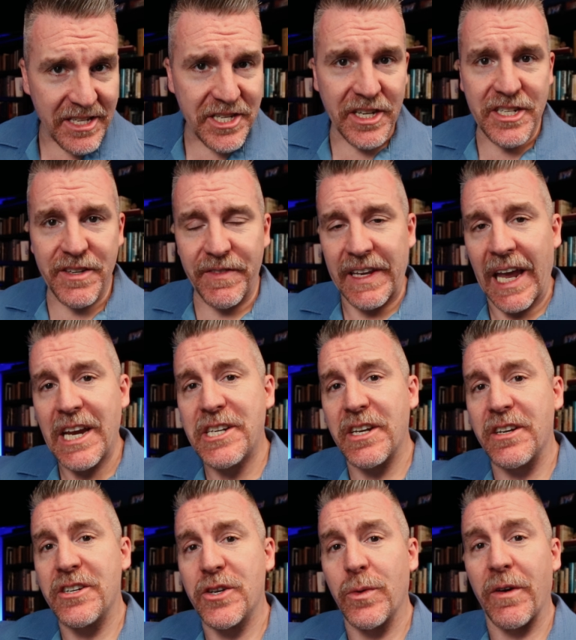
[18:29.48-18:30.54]
the
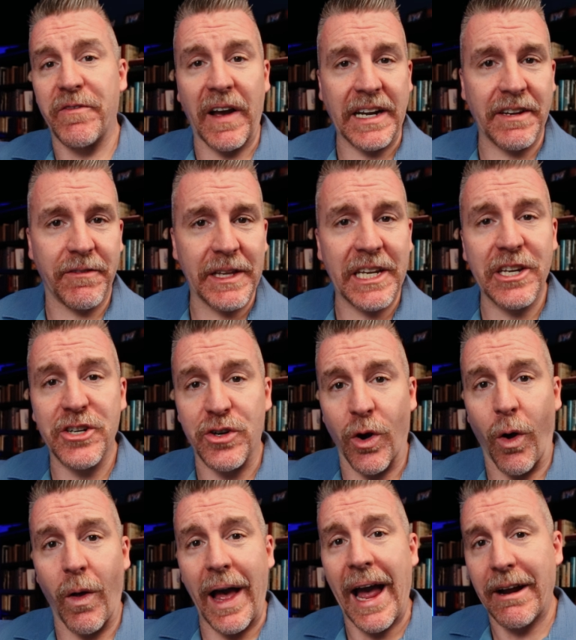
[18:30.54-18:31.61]
justification to effectively
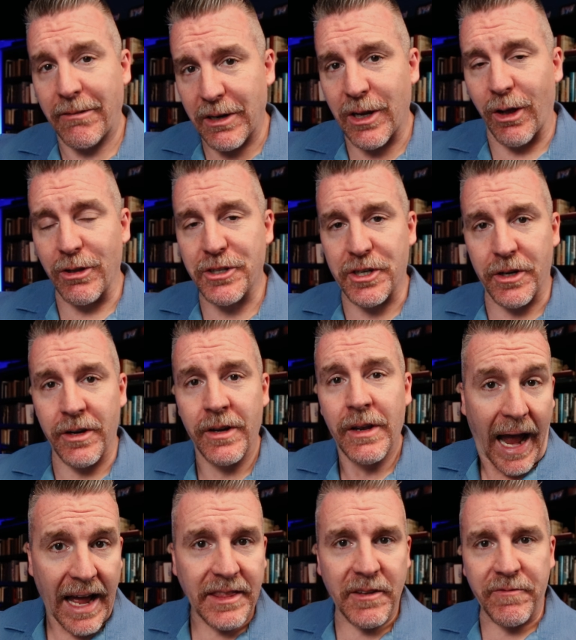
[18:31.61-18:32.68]
control agriculture
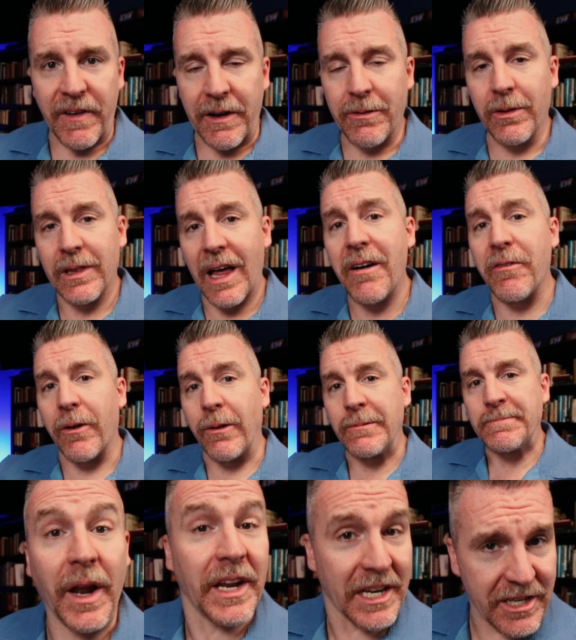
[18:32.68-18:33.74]
at the federal level,
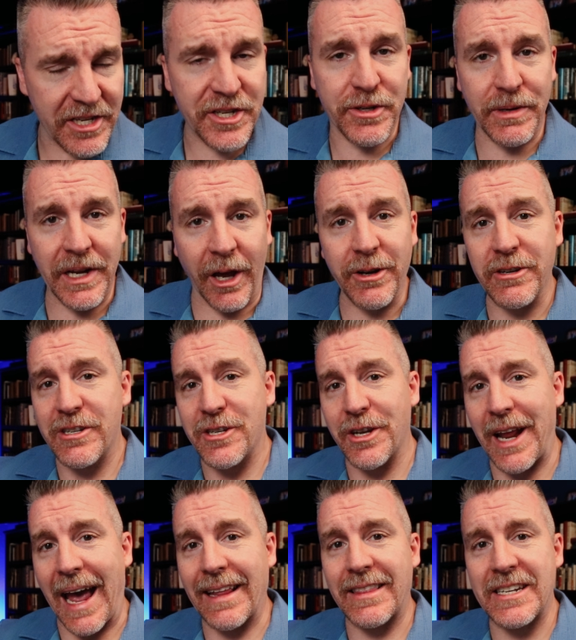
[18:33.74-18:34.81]
an industry
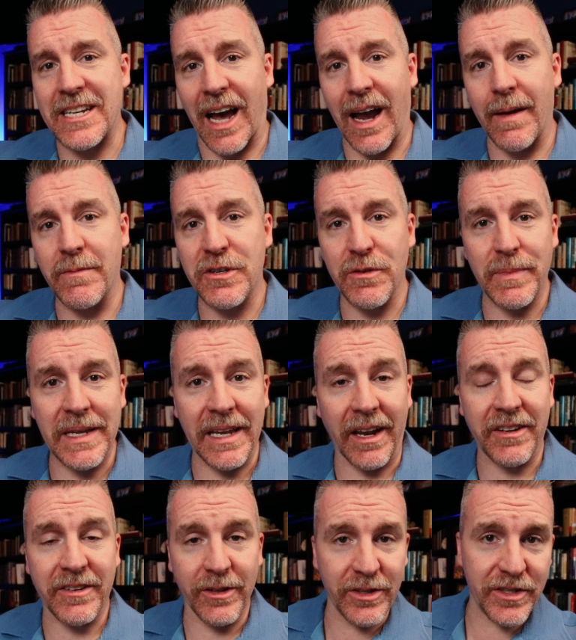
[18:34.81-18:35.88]
understood at the time to be
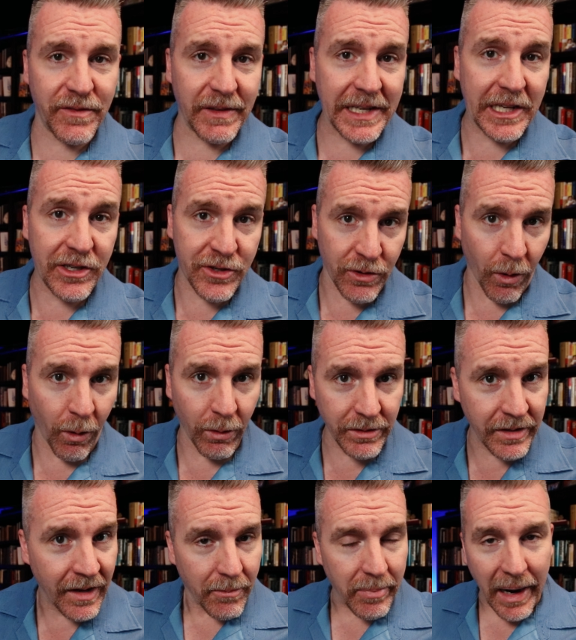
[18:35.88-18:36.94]
exclusively
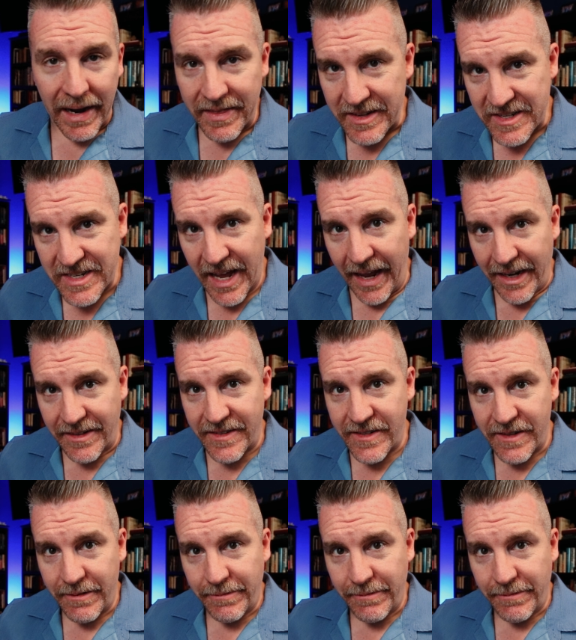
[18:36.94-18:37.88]
controlled by the states.